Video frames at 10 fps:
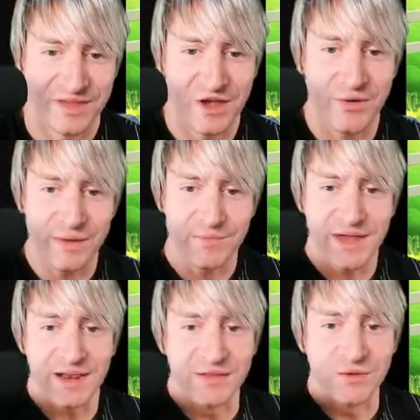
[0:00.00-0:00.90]
All right, we
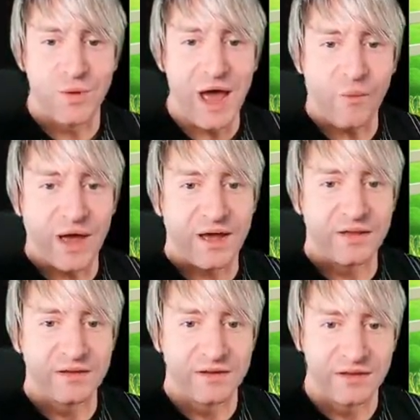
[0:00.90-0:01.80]
got a little wild
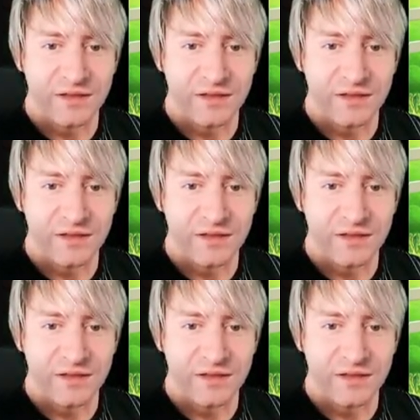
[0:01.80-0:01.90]
wild.